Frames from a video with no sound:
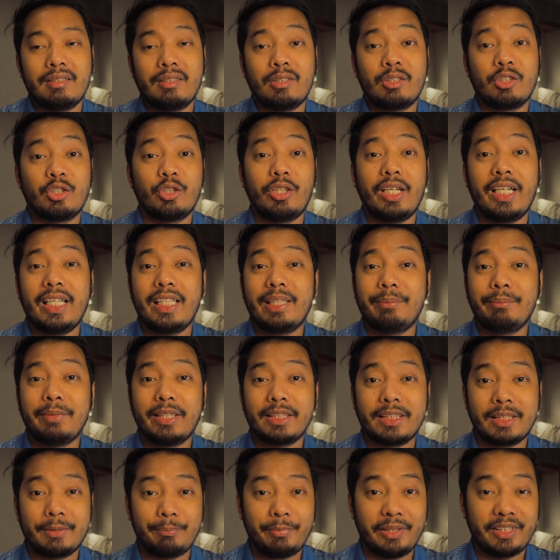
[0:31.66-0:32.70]
So I am
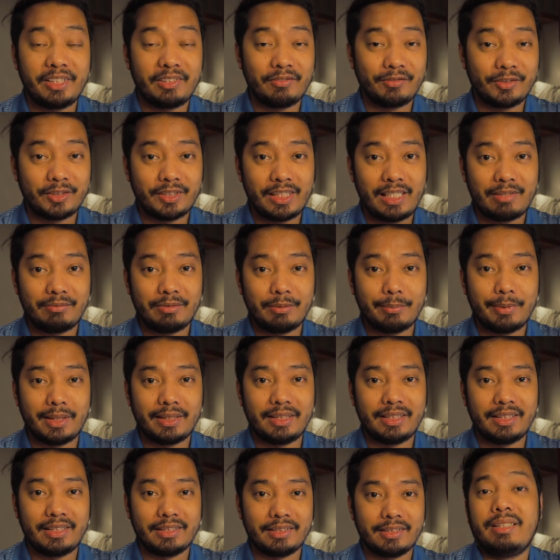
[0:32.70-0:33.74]
not speaking for
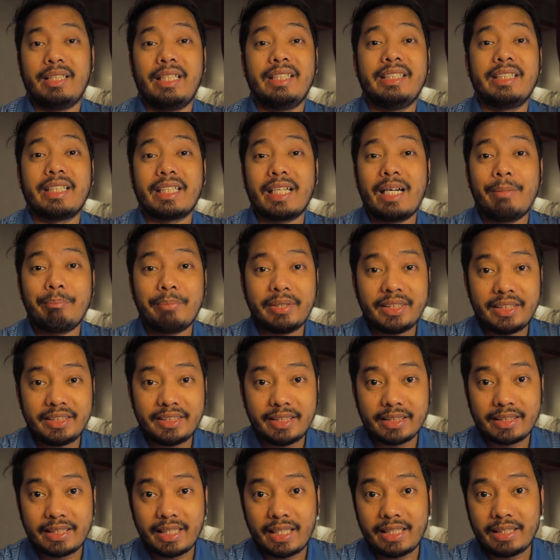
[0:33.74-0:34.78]
everybody here. And the company
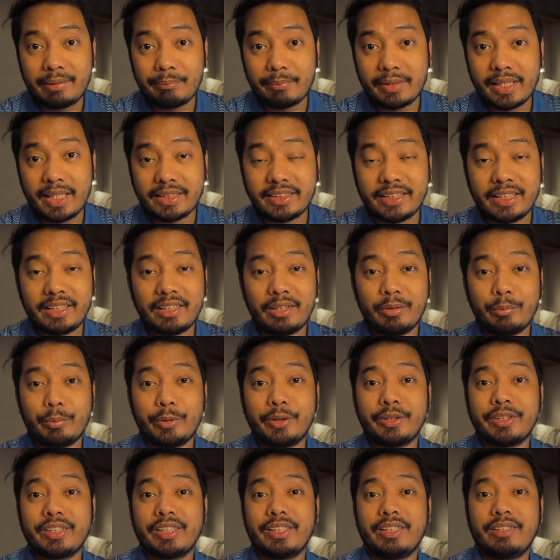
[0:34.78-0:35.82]
that I am currently
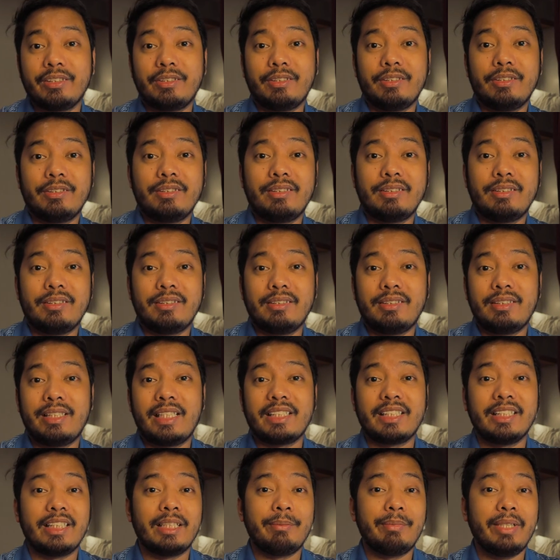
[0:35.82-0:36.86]
working on
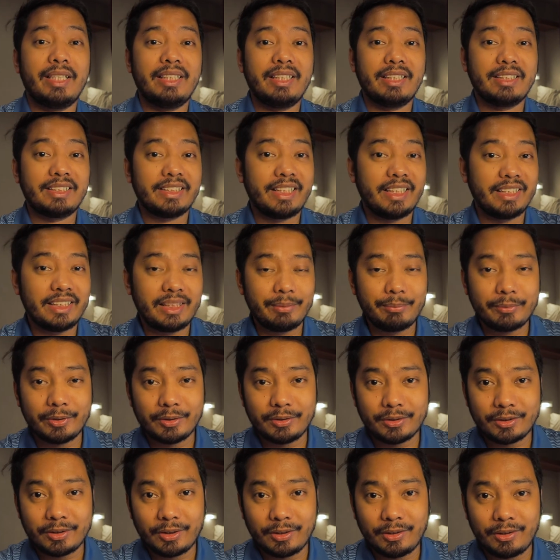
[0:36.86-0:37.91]
doesn't have any creative
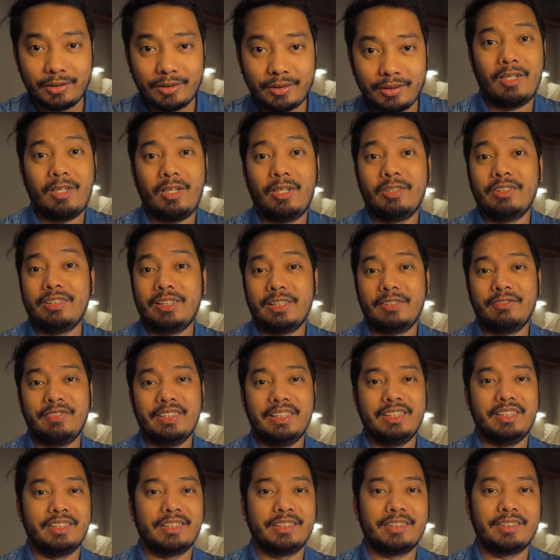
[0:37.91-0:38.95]
control on this
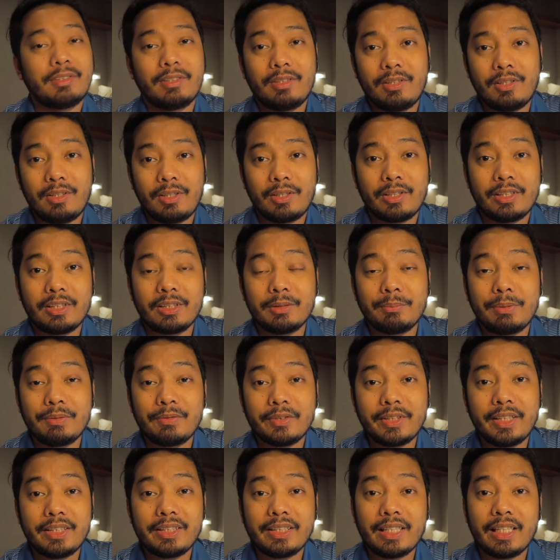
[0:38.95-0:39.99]
video. Okay, so
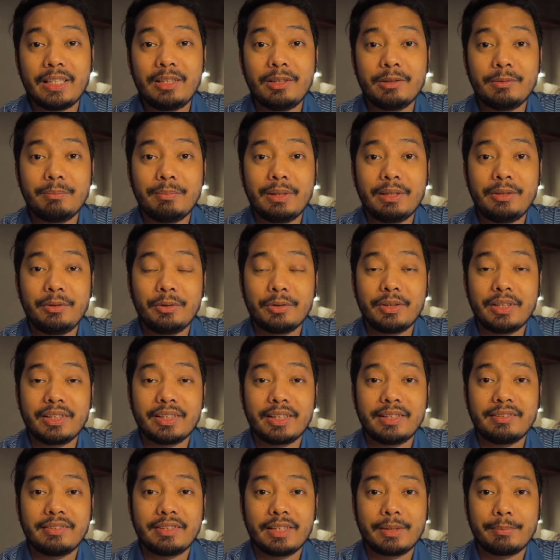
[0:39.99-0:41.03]
before I tell you my duties
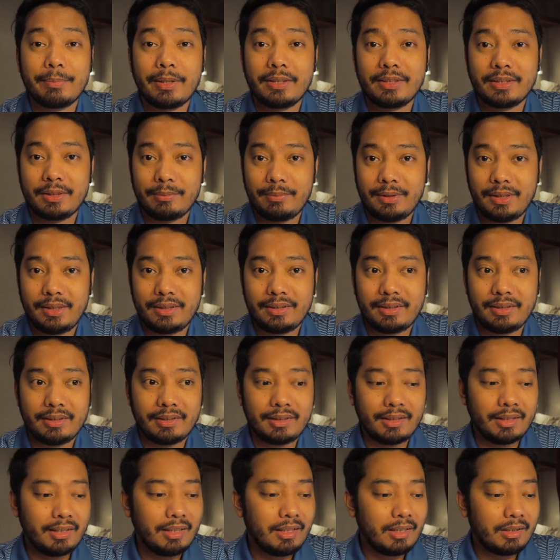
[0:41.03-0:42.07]
and
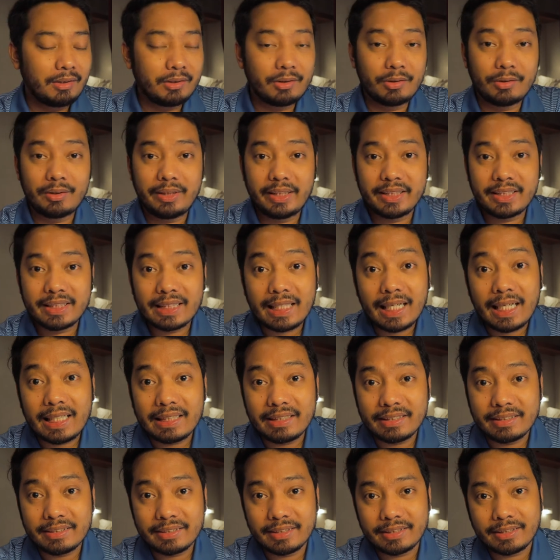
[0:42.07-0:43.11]
responsibilities, so let's
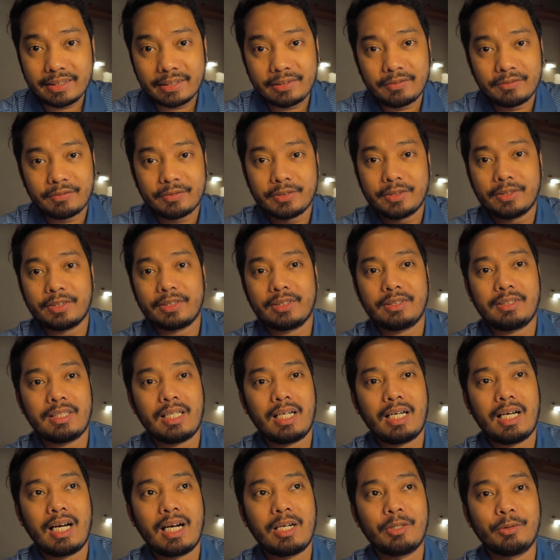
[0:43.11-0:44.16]
understand first
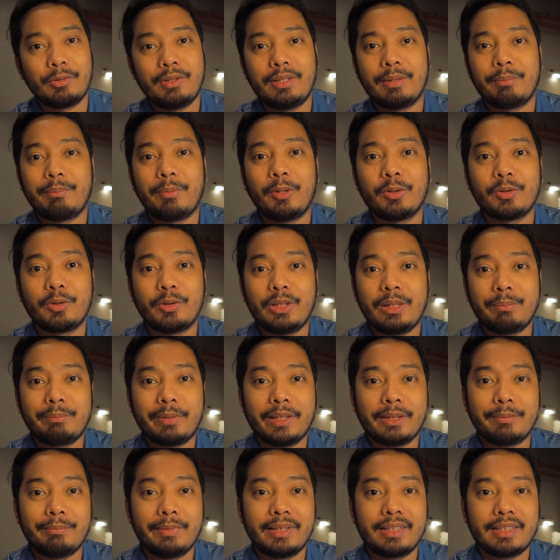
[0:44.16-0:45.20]
how the photo
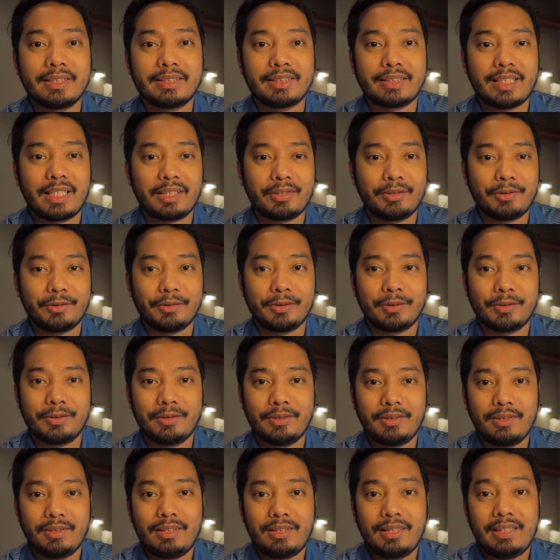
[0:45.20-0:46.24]
department structure
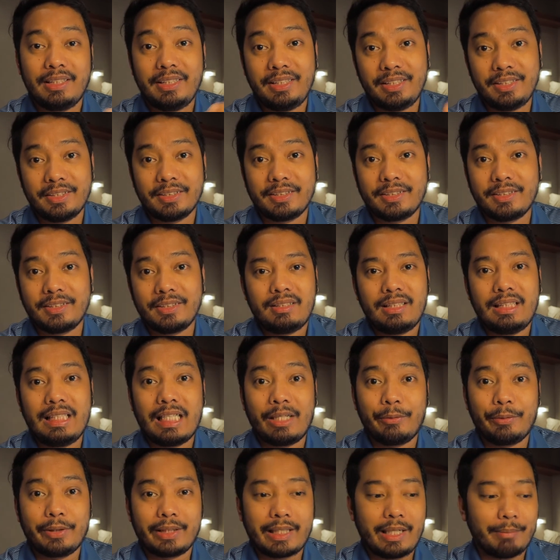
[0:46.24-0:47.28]
here in
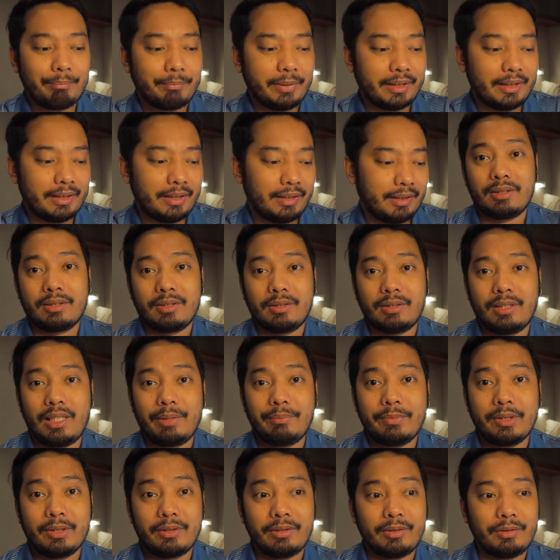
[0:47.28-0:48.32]
our company. So
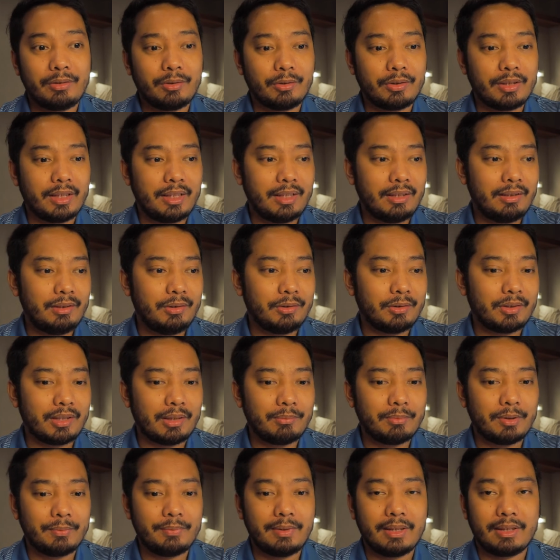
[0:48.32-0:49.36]
I'm going to tell you
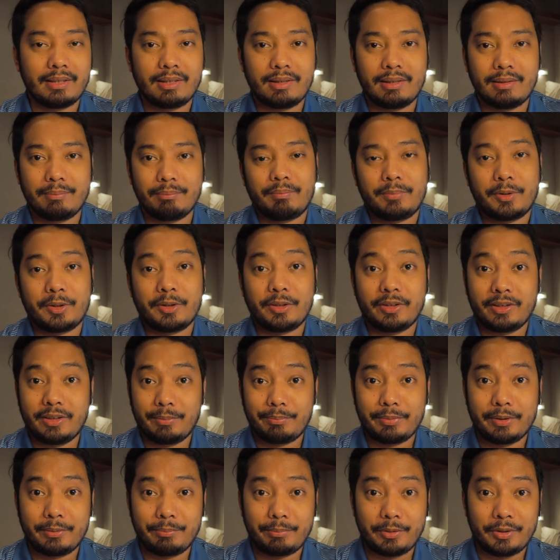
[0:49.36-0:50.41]
some of the
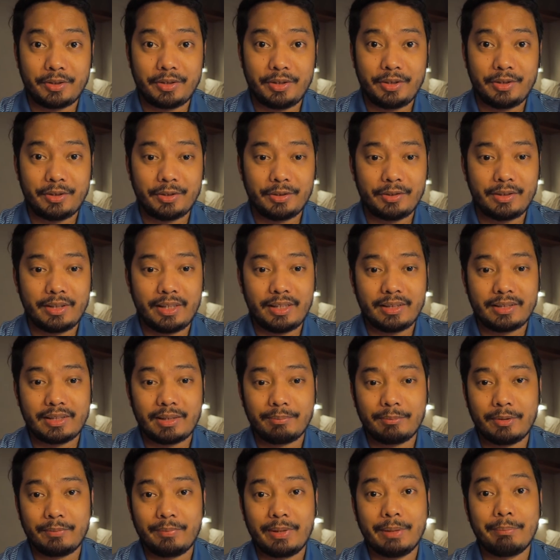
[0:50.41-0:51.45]
photographer position and
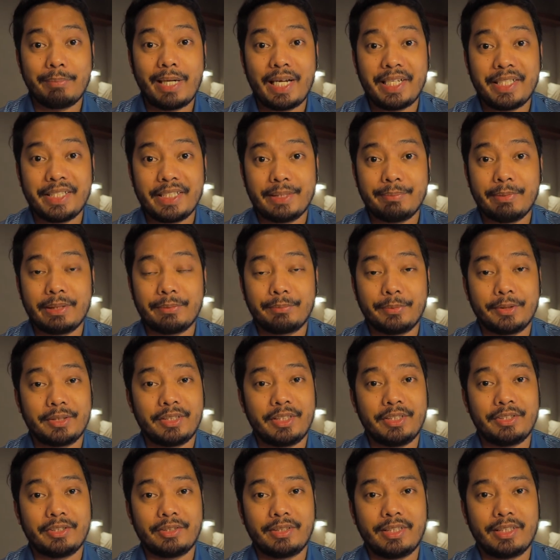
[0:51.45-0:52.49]
some of the management
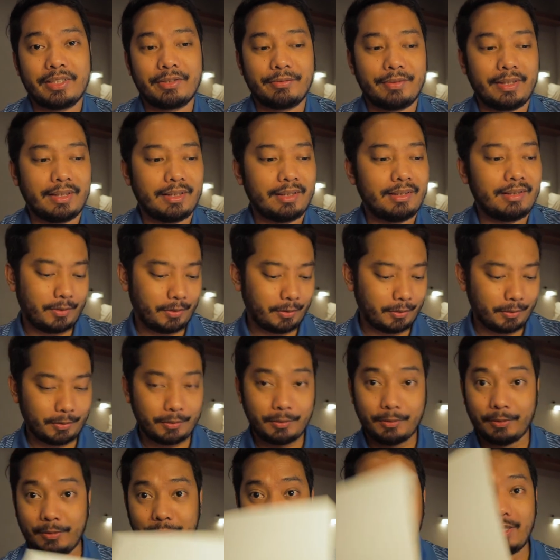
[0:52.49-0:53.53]
position as well.
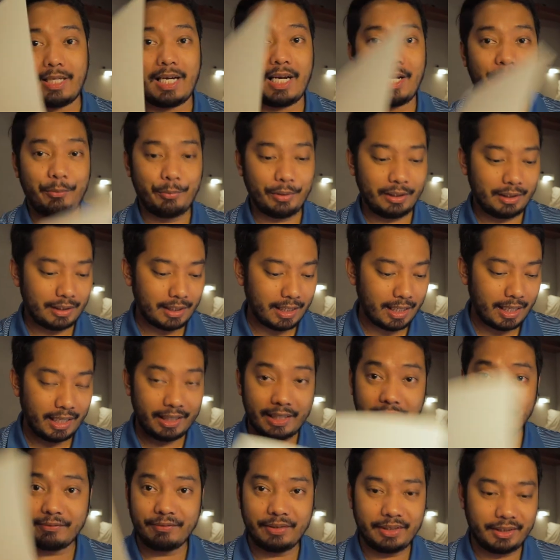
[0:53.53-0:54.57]
So I
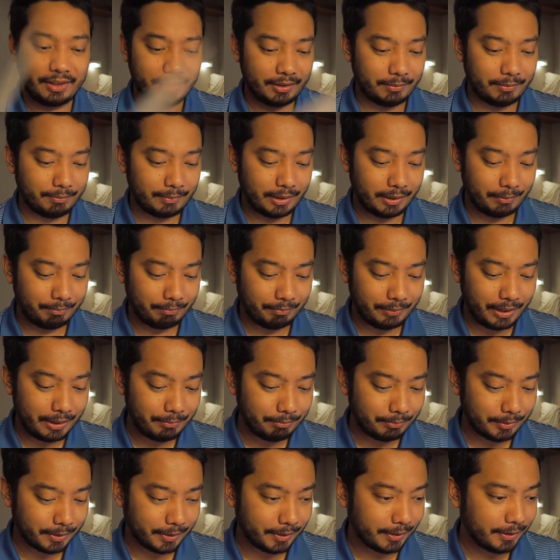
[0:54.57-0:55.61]
have here my
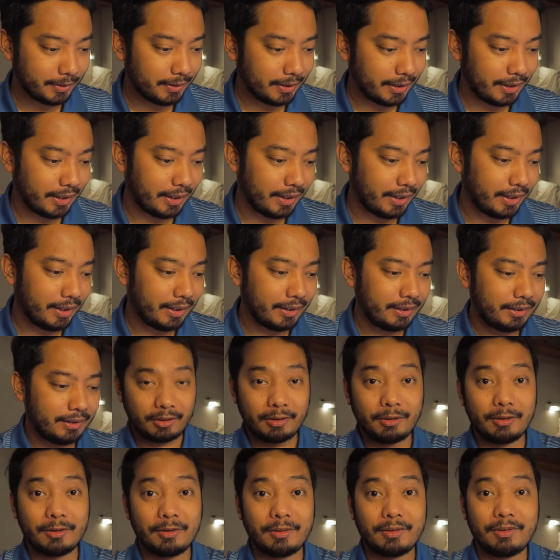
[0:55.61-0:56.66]
paper, and
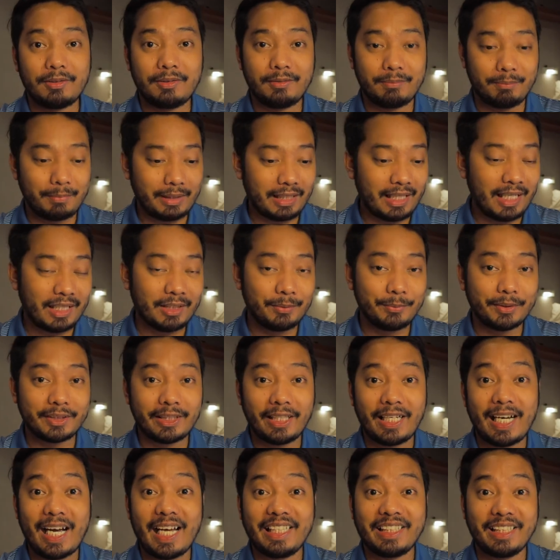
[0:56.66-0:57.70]
so mag-ano mo
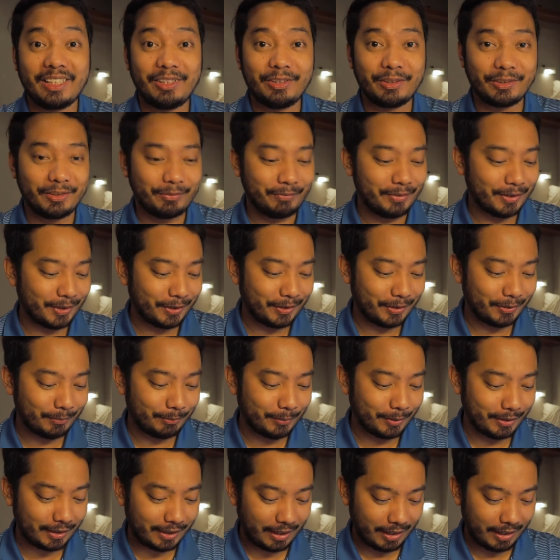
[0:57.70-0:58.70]
tayo, analog version muna